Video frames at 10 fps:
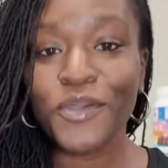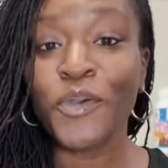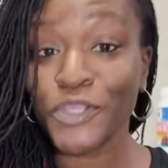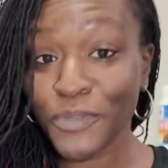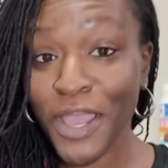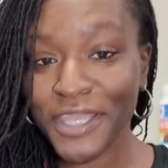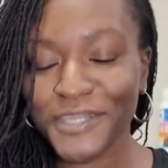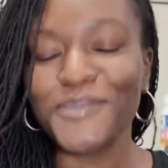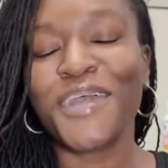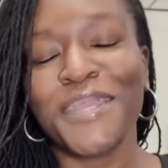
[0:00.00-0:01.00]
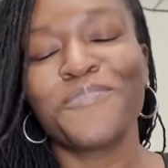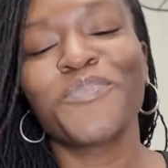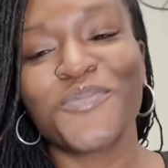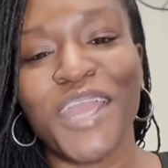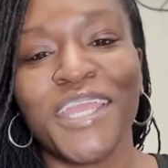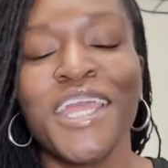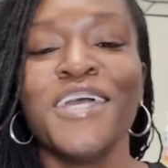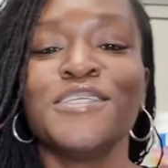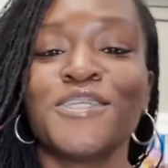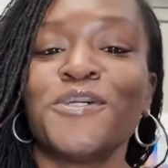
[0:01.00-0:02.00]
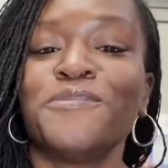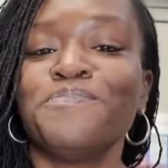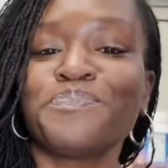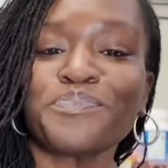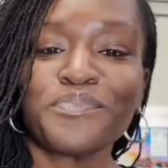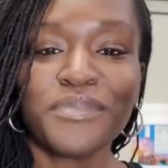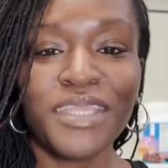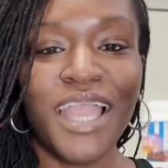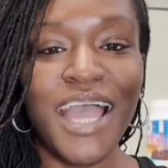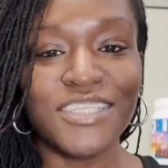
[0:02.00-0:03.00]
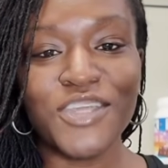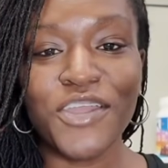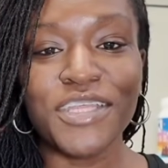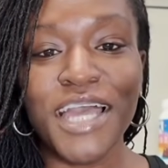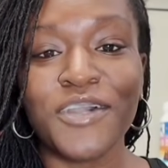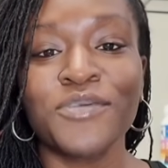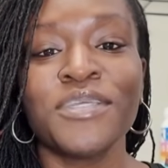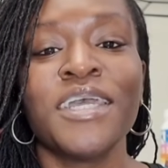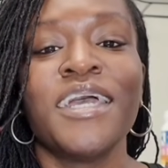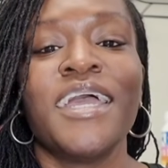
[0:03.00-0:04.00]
on your body, right? Right. So I started out,